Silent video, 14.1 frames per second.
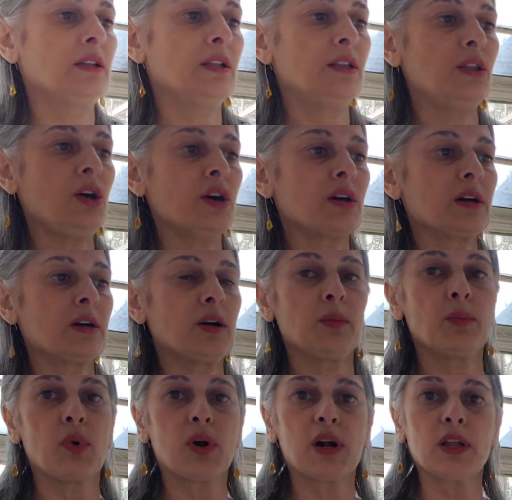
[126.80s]
Look,
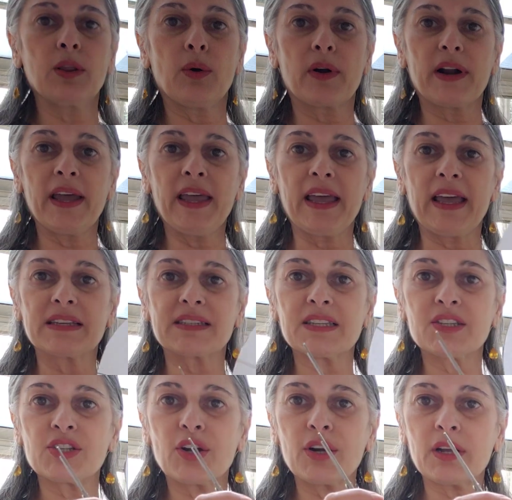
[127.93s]
Morah Lora has a
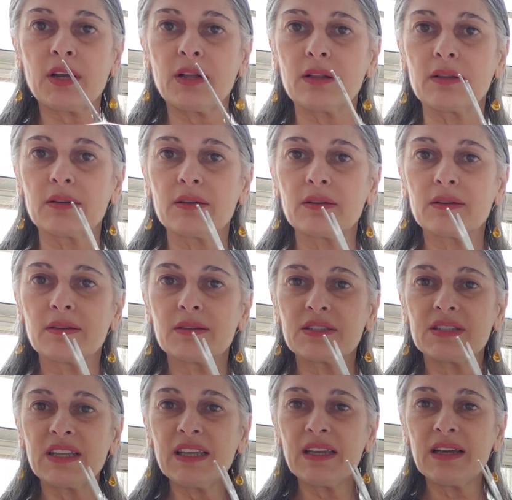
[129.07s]
circle.
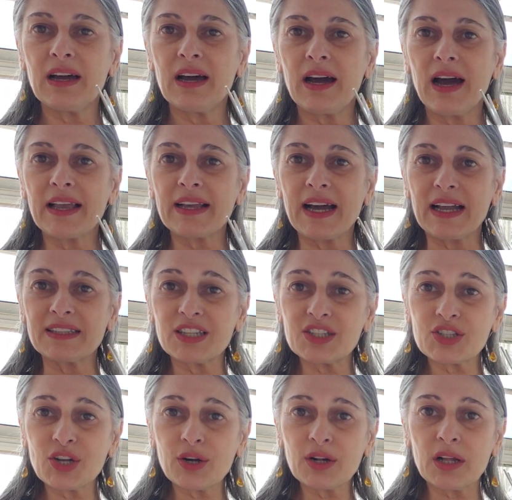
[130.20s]
See, I cut the
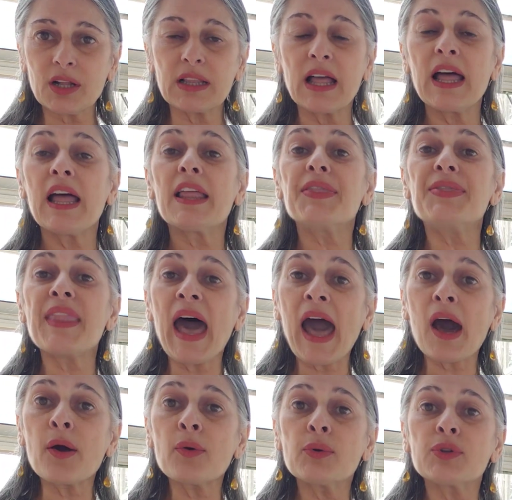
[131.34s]
circle.
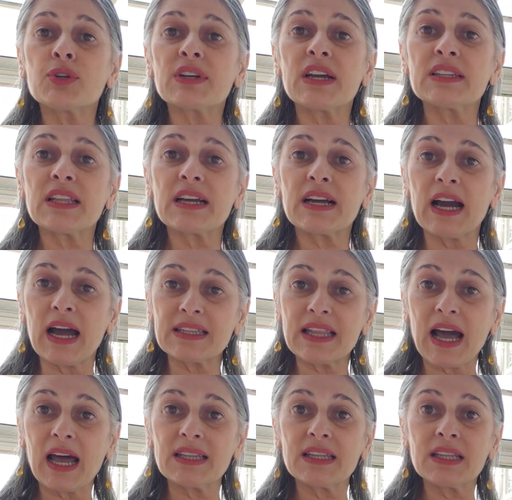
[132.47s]
Now you're gonna cut
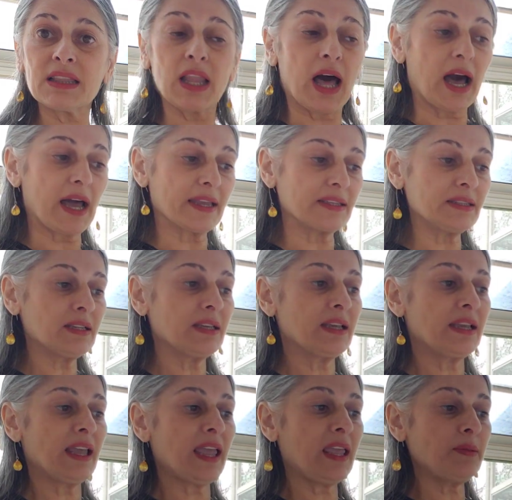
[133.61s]
on the line
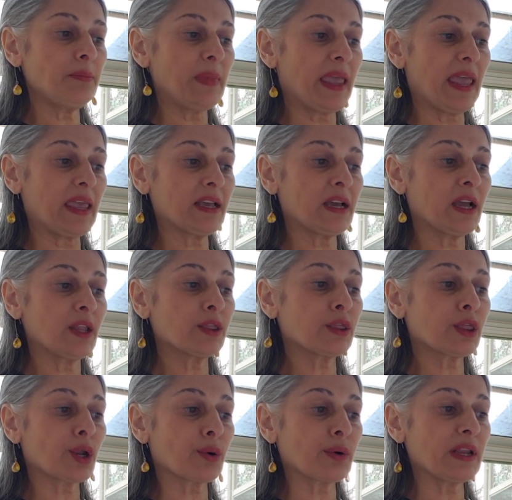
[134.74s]
and make
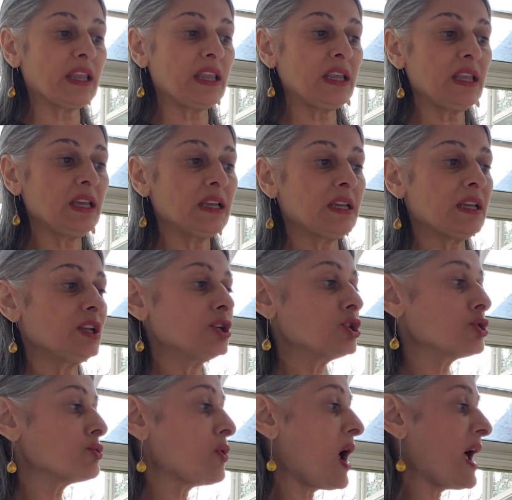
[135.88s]
3
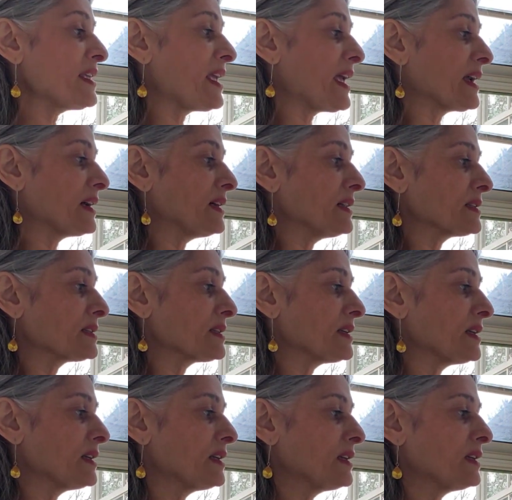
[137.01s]
triangles.
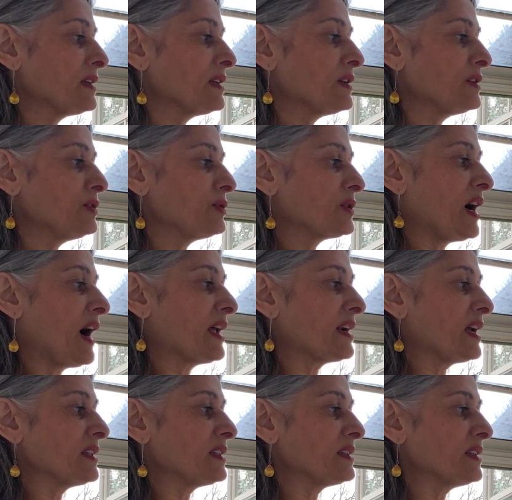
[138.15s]
You cut
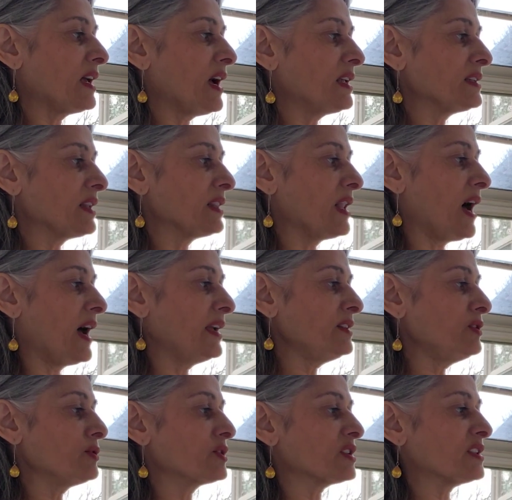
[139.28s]
on the line,
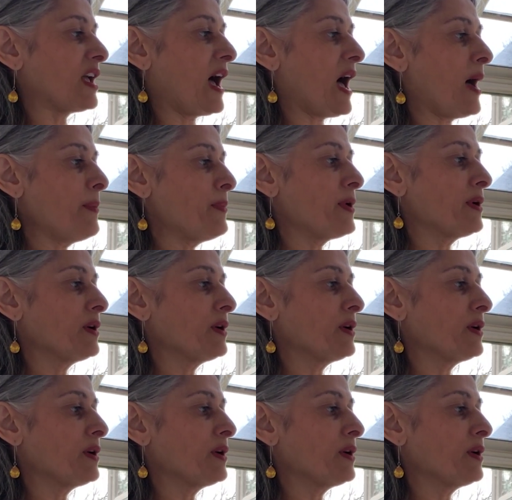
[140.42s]
you stop,